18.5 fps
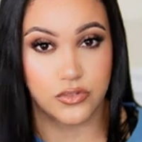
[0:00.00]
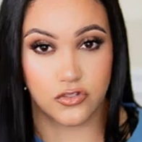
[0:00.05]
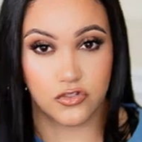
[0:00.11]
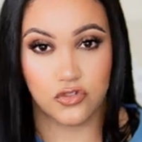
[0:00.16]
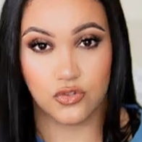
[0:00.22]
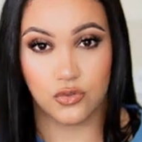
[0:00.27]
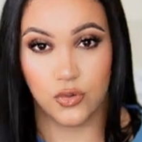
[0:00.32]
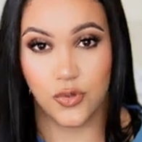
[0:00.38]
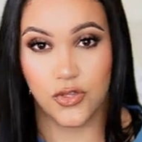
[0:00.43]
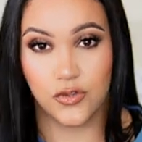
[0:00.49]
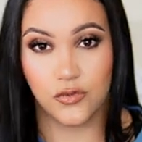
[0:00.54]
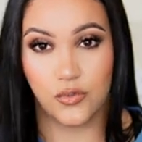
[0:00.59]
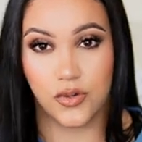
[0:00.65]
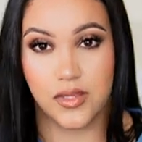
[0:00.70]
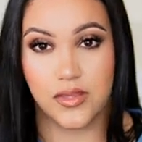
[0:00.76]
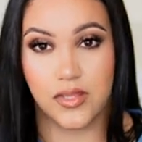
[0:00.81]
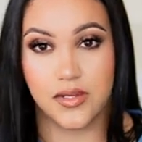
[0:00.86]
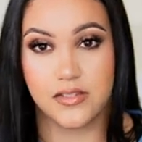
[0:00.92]
enjoy the
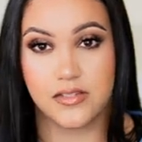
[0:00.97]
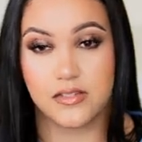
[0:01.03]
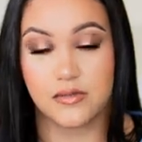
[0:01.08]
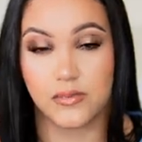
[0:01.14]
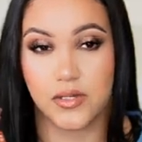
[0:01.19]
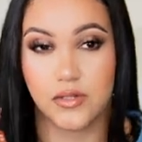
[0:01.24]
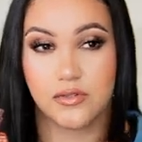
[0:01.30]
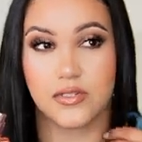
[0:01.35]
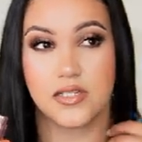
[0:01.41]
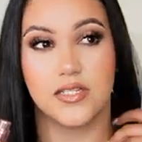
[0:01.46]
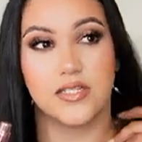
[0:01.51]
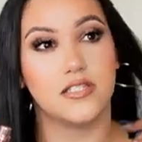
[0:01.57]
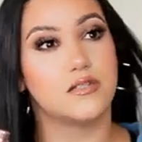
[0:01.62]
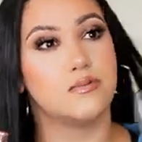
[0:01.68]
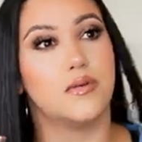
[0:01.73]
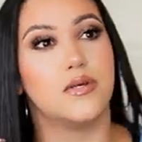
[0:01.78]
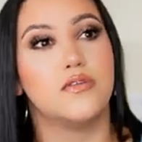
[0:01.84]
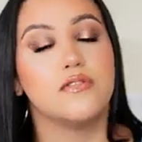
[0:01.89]
way that it smells. It
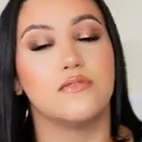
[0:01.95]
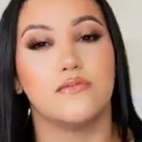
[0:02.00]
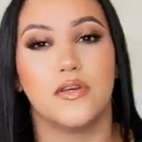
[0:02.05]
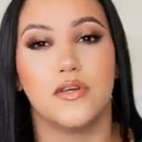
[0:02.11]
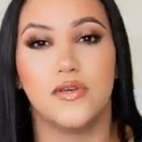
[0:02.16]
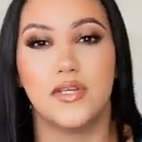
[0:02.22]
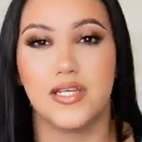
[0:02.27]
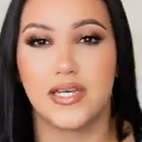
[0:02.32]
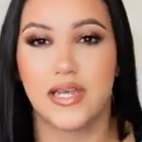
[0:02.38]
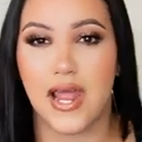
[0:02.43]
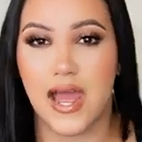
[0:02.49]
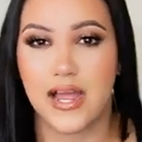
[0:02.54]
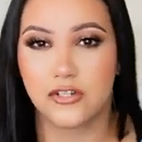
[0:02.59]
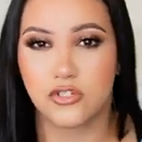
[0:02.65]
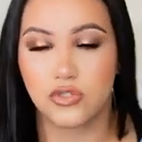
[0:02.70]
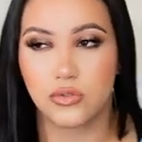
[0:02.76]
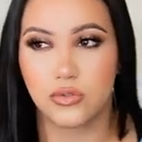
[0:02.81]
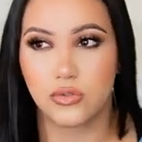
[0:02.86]
smells very
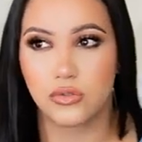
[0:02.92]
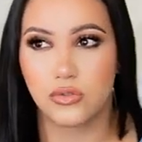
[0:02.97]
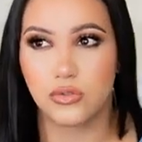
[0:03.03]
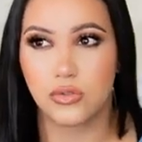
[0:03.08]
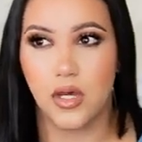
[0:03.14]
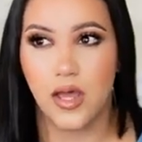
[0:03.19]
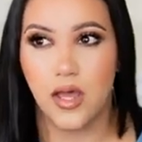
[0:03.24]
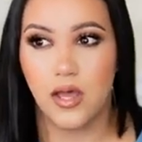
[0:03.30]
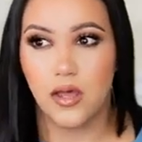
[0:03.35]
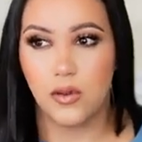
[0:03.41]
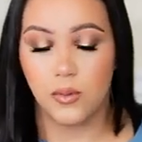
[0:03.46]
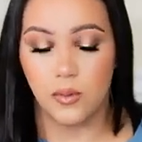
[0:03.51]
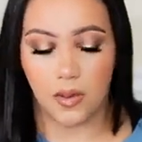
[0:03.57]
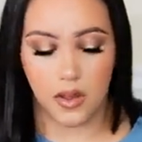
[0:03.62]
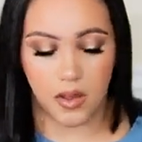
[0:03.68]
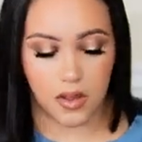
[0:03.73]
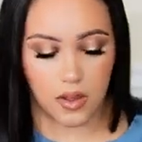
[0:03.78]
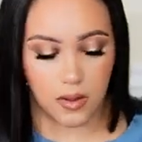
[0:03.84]
natural.
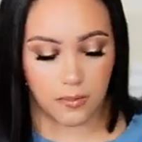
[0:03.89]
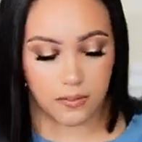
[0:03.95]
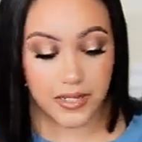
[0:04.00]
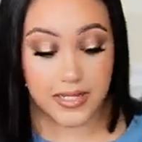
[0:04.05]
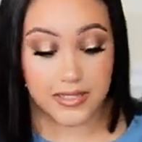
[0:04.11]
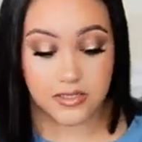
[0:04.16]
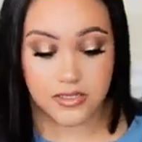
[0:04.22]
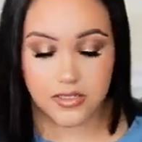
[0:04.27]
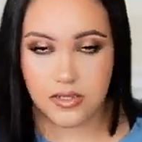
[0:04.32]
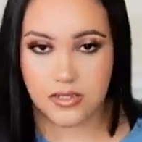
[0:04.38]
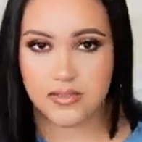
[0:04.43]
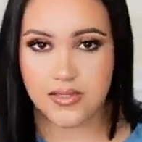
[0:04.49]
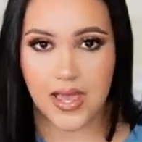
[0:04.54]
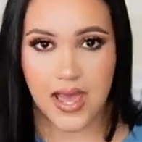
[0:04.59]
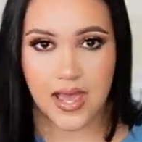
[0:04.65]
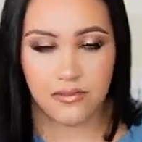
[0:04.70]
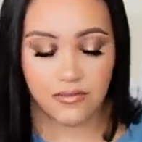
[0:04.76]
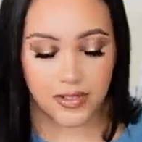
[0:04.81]
It does
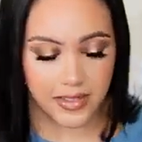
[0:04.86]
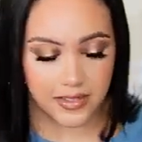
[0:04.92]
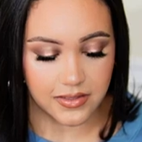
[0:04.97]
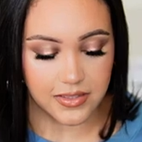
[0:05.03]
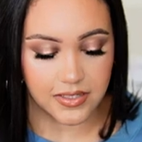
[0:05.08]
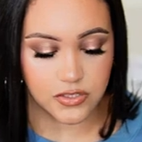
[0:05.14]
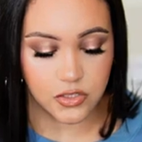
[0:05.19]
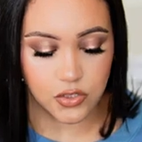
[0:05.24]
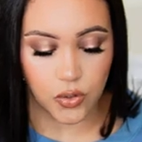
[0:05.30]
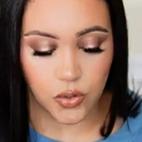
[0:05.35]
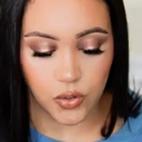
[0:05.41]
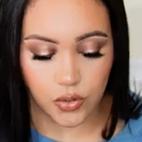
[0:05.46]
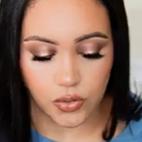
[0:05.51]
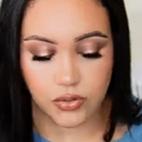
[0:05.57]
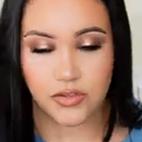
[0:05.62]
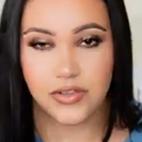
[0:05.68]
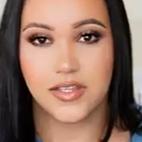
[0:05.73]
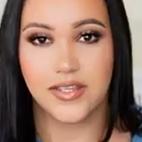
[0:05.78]
have like this
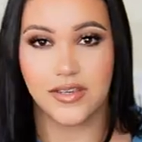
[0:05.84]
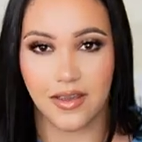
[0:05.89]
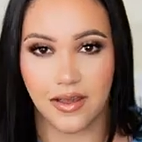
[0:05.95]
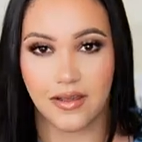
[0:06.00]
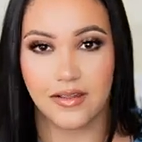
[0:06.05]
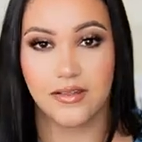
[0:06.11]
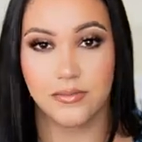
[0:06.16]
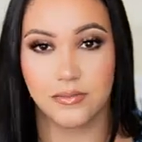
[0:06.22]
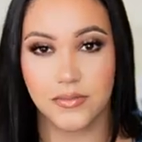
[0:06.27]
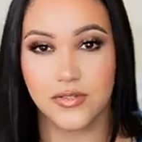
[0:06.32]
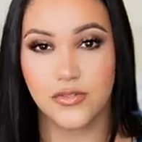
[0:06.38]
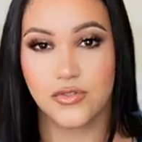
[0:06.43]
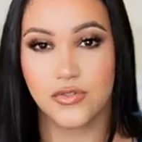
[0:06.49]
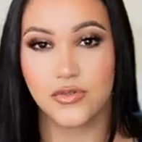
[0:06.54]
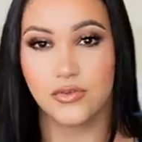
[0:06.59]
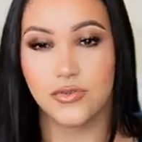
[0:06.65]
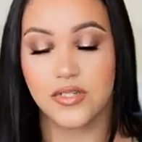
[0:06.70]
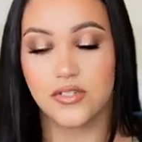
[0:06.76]
earthy element
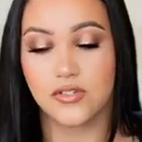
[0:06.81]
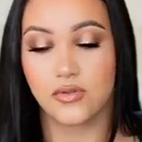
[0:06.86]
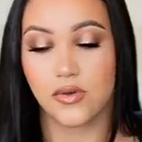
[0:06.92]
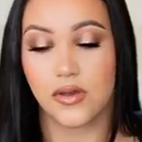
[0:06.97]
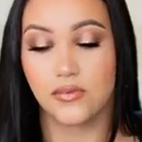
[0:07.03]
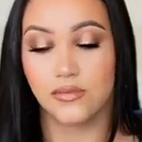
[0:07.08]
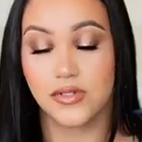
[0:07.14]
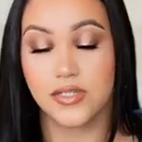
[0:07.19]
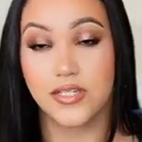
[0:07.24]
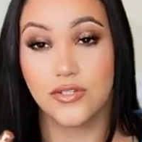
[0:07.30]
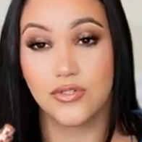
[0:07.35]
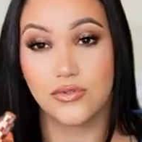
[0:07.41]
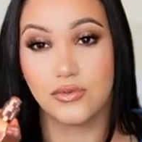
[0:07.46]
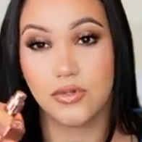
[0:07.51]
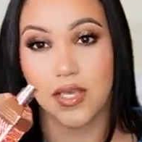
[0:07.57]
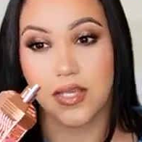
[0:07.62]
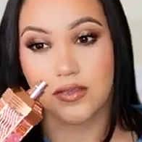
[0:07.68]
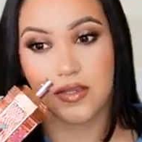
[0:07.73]
to it, so I really do
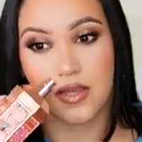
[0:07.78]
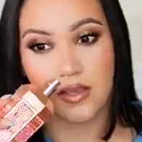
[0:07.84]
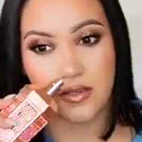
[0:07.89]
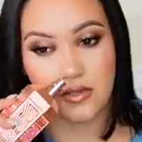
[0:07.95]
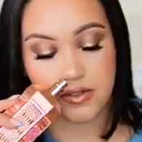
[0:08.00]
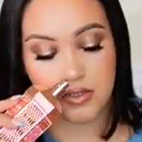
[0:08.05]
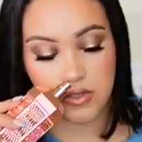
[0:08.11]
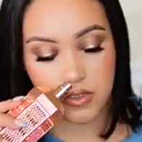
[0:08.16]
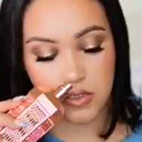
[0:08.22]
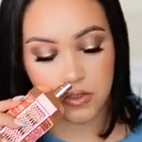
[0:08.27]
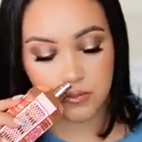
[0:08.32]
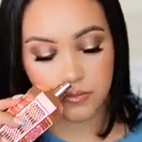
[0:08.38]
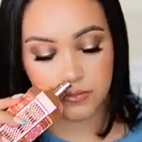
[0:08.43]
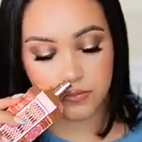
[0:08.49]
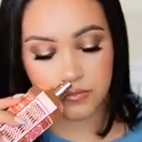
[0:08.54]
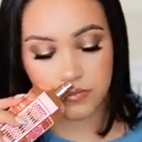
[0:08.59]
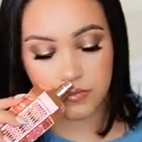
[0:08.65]
get that in here,